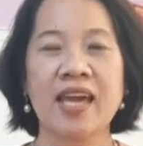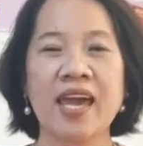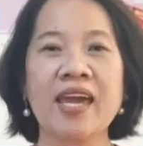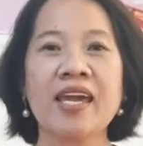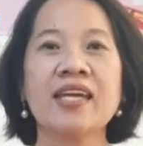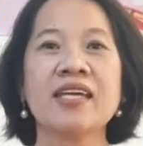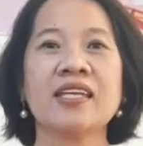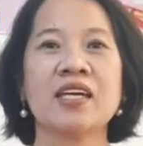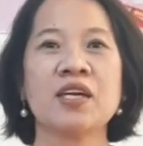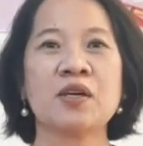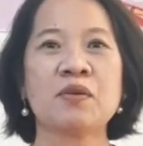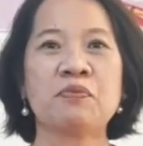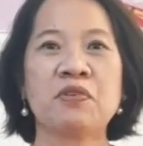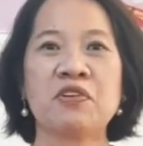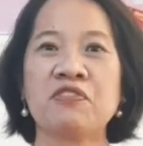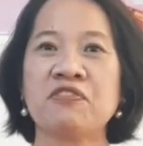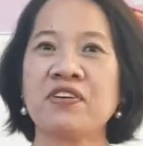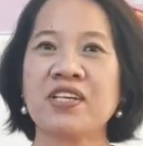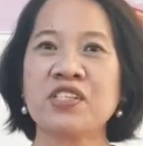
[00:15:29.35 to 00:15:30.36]
in
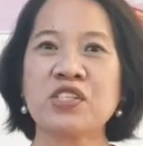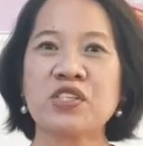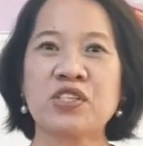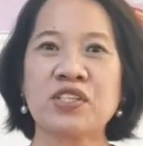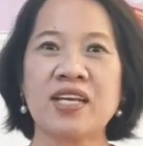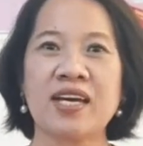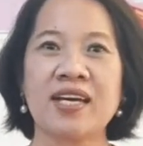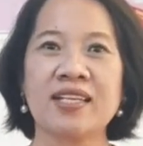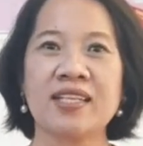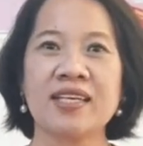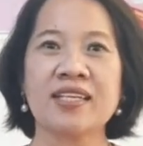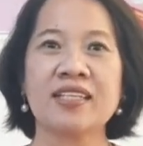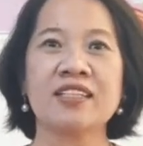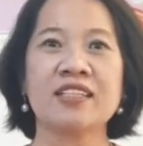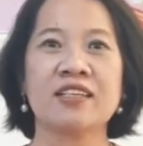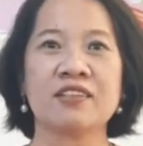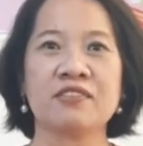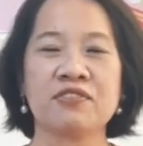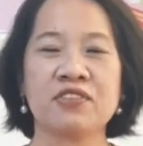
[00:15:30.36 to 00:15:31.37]
any professional
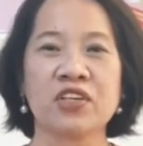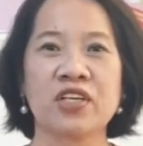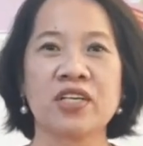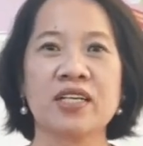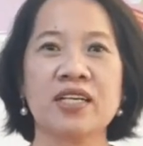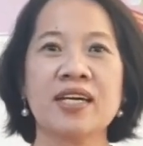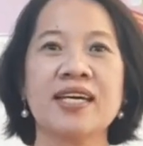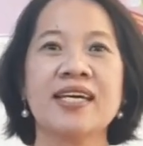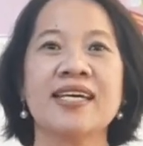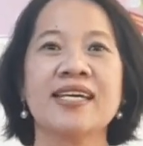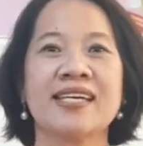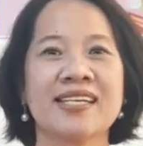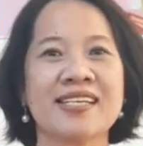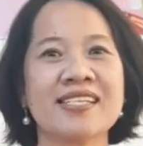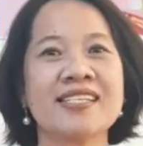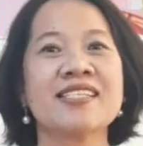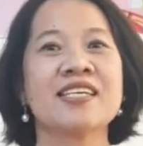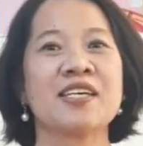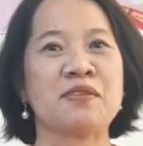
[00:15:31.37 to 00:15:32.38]
endeavors
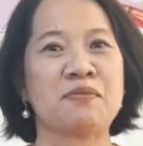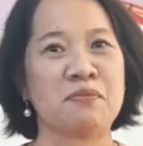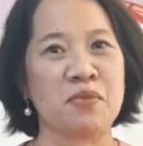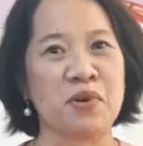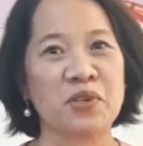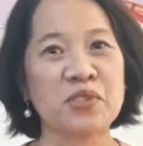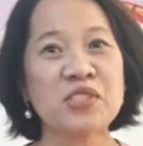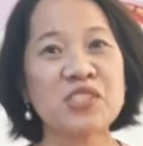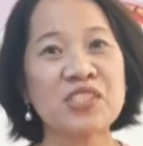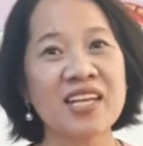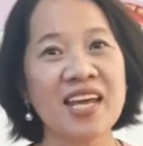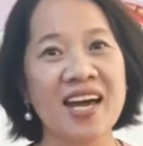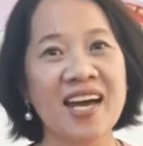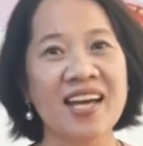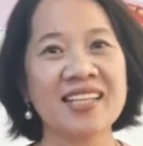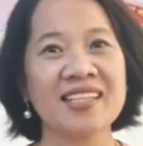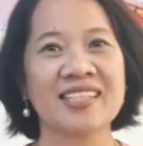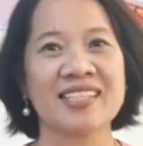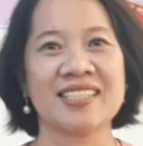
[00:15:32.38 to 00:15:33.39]
is
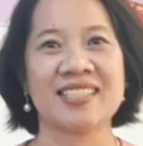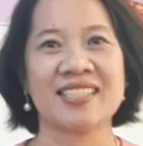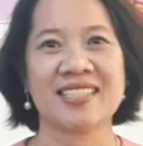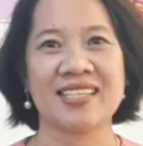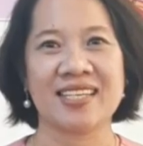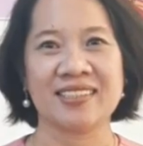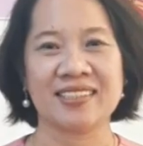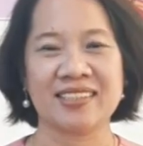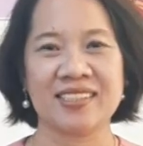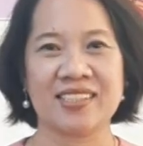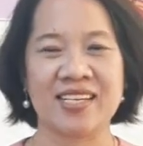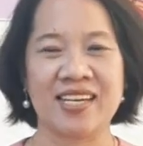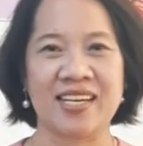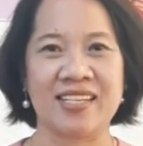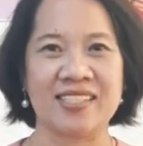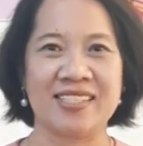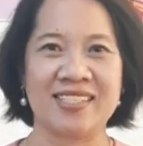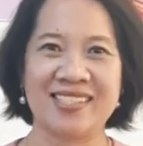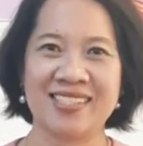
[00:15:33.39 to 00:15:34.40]
emotional
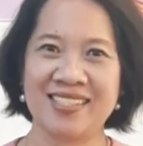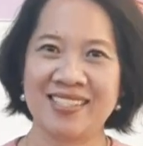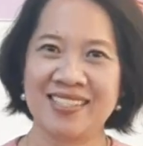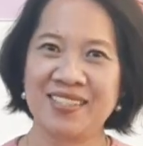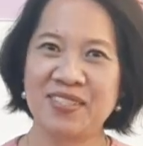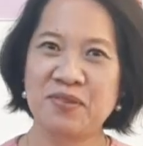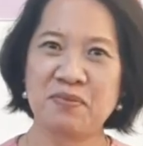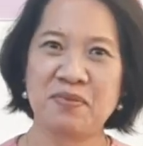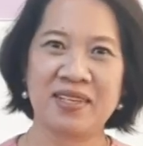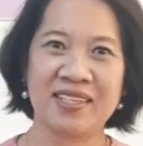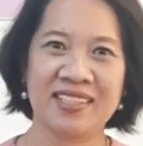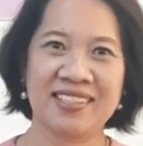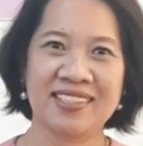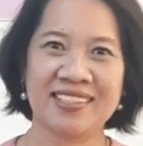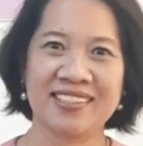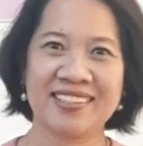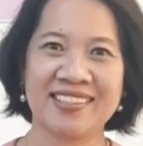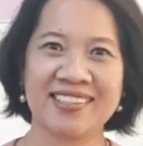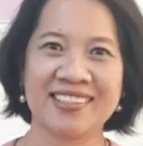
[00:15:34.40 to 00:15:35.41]
intelligence.